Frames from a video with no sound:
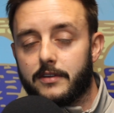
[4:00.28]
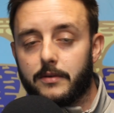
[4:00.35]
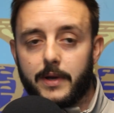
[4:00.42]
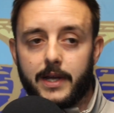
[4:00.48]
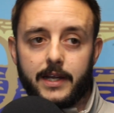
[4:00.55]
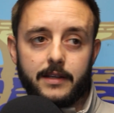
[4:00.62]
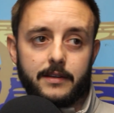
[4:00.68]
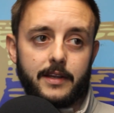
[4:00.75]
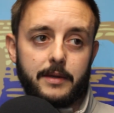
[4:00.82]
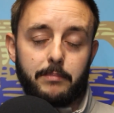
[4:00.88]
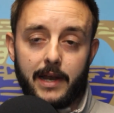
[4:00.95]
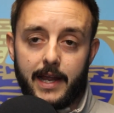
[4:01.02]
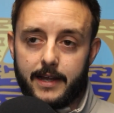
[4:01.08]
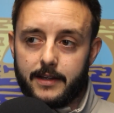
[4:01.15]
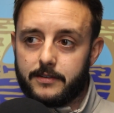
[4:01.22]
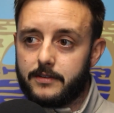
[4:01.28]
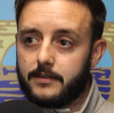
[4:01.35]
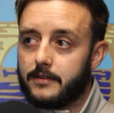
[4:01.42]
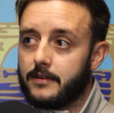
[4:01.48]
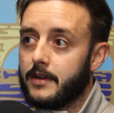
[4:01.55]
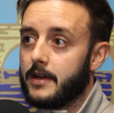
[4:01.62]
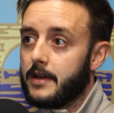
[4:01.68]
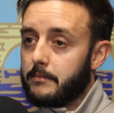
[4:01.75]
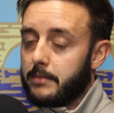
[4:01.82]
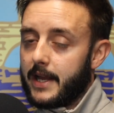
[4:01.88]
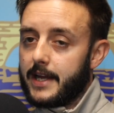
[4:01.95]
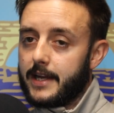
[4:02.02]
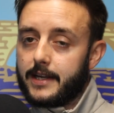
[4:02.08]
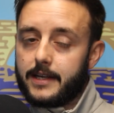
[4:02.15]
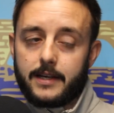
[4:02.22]
the way they play.
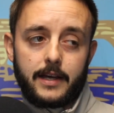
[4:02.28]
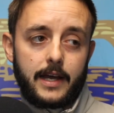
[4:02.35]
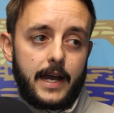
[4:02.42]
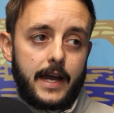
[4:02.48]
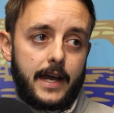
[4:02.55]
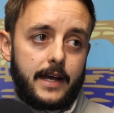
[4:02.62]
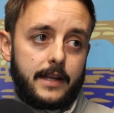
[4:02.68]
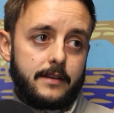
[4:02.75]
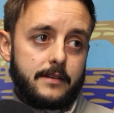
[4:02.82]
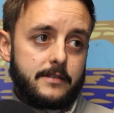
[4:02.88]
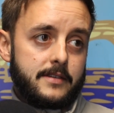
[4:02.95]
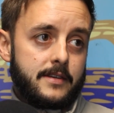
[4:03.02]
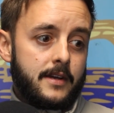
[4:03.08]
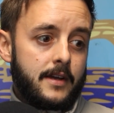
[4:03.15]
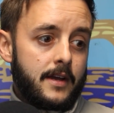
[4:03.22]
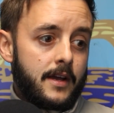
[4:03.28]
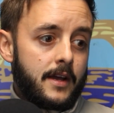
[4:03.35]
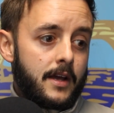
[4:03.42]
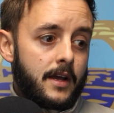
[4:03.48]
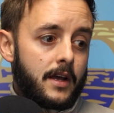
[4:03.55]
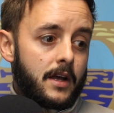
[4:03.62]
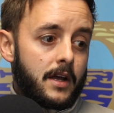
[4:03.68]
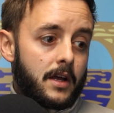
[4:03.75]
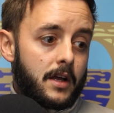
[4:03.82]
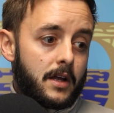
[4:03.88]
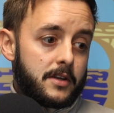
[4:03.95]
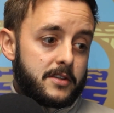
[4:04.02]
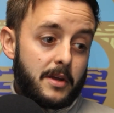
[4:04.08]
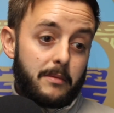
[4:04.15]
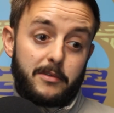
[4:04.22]
And
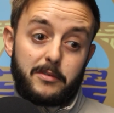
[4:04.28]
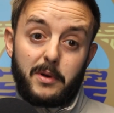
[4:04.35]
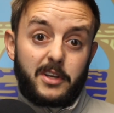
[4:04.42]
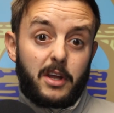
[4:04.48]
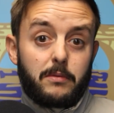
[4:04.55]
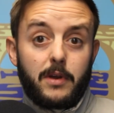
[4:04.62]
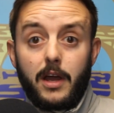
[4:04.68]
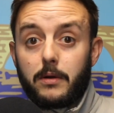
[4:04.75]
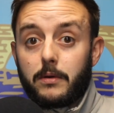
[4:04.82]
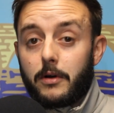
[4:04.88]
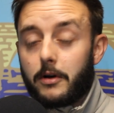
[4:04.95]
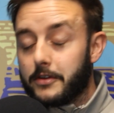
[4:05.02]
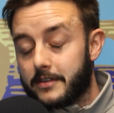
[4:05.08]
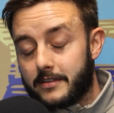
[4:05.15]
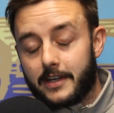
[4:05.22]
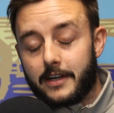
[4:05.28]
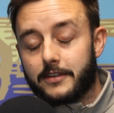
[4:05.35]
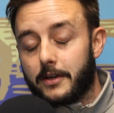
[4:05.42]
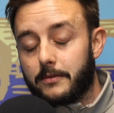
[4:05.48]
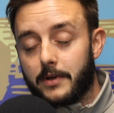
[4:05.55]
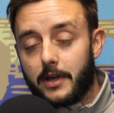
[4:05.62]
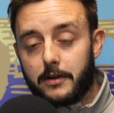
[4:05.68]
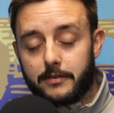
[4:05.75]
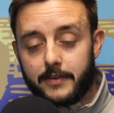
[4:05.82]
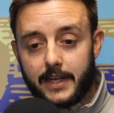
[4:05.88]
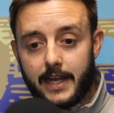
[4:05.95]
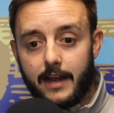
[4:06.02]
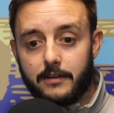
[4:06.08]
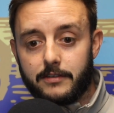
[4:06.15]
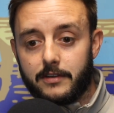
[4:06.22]
some of them I don't know. Honestly, I don't know if
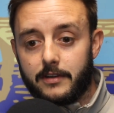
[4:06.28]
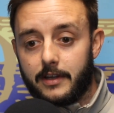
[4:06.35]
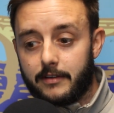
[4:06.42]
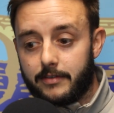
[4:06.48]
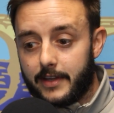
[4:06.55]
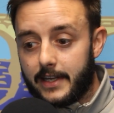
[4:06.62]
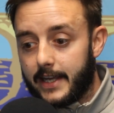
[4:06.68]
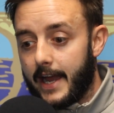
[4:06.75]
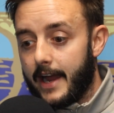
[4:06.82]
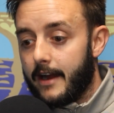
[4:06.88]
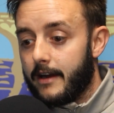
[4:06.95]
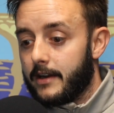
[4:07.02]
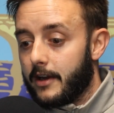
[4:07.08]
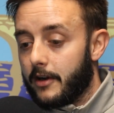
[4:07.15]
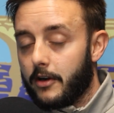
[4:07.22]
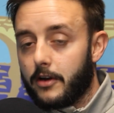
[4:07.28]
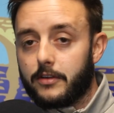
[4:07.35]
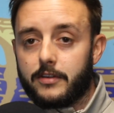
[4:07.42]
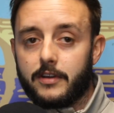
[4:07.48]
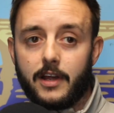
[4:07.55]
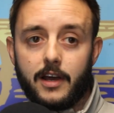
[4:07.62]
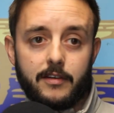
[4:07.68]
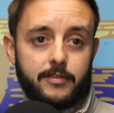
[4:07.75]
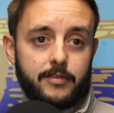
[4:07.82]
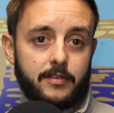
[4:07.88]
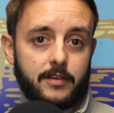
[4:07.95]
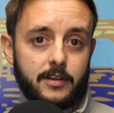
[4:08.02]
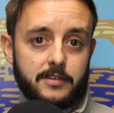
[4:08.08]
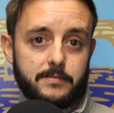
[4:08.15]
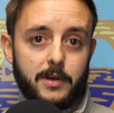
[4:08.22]
they care and it hurts
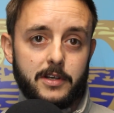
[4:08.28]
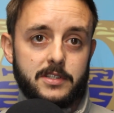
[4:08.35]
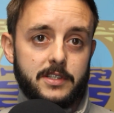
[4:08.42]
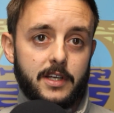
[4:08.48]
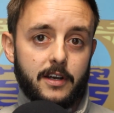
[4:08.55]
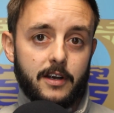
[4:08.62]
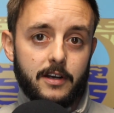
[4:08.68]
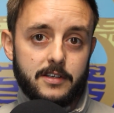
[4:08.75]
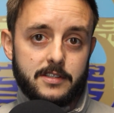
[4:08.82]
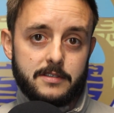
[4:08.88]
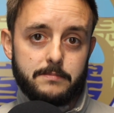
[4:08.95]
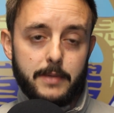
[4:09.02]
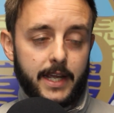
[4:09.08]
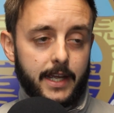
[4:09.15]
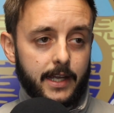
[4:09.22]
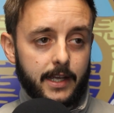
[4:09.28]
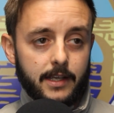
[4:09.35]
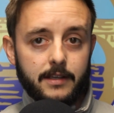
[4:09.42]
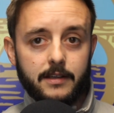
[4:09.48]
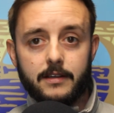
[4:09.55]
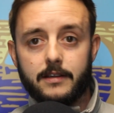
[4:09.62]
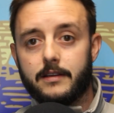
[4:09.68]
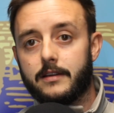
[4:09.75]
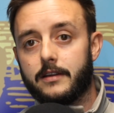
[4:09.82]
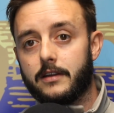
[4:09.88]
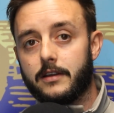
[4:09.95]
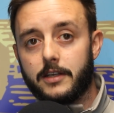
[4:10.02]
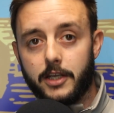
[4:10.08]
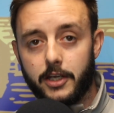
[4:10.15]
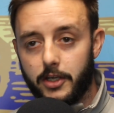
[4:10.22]
enough as much as it hurts me,
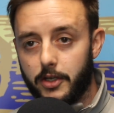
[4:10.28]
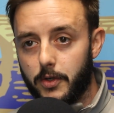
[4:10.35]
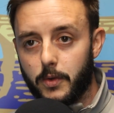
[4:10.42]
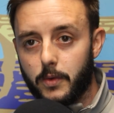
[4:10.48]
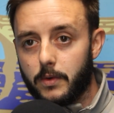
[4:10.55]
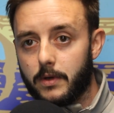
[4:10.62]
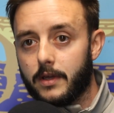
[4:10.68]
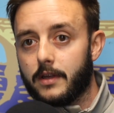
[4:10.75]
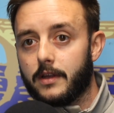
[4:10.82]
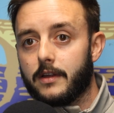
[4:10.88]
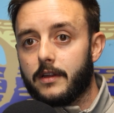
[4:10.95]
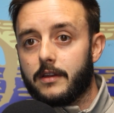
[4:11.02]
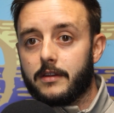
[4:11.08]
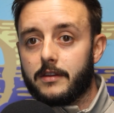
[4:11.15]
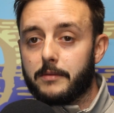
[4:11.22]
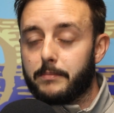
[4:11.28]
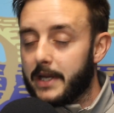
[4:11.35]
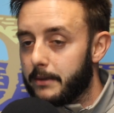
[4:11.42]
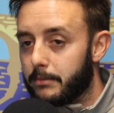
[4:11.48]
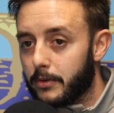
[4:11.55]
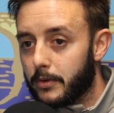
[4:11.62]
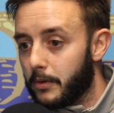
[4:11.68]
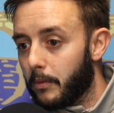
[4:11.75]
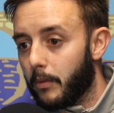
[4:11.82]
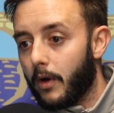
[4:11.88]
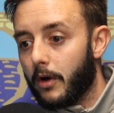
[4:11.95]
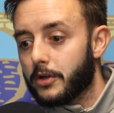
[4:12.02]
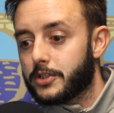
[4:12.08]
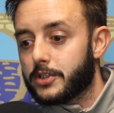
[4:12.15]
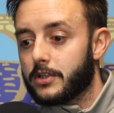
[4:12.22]
you, the people who
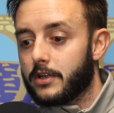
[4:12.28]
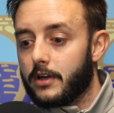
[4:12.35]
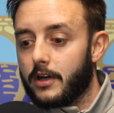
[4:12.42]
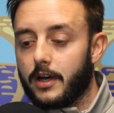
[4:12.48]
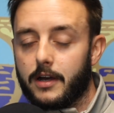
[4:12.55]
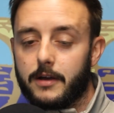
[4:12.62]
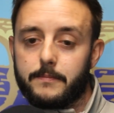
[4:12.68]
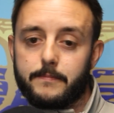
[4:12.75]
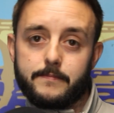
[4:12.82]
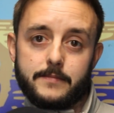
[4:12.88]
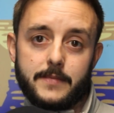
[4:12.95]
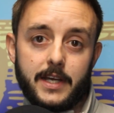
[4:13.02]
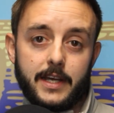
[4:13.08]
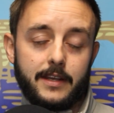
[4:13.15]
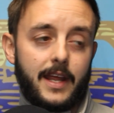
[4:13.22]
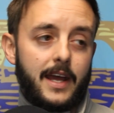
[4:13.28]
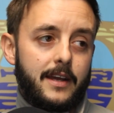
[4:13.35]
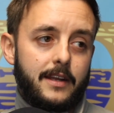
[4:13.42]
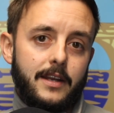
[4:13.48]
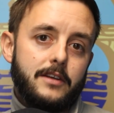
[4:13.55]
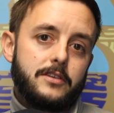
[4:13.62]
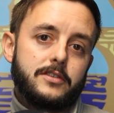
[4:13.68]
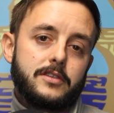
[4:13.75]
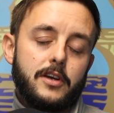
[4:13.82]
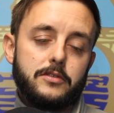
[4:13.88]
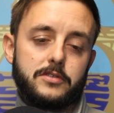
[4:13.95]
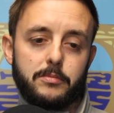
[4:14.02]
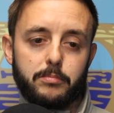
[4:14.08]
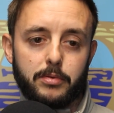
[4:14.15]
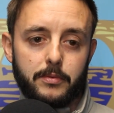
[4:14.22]
watch, and that just goes
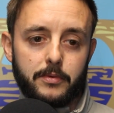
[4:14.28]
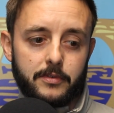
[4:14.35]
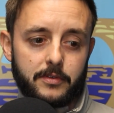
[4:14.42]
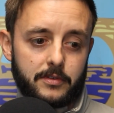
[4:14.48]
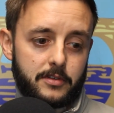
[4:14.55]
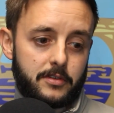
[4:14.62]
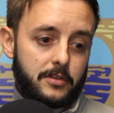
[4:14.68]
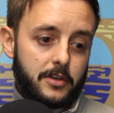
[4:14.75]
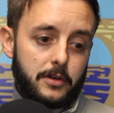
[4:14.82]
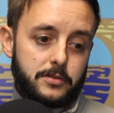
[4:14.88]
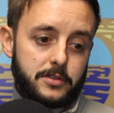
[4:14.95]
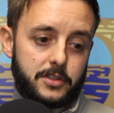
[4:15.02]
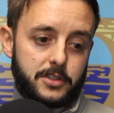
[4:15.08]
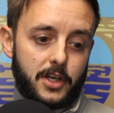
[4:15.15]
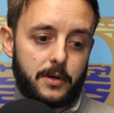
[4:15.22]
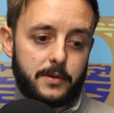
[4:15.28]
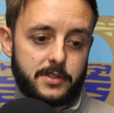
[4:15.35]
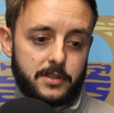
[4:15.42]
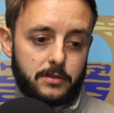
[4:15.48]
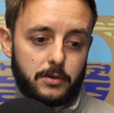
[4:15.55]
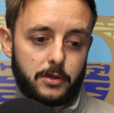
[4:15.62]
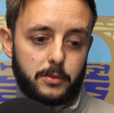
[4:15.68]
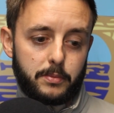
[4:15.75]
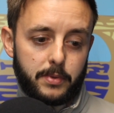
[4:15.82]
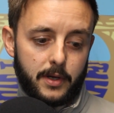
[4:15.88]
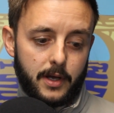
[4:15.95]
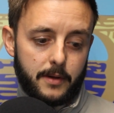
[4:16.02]
to show as a group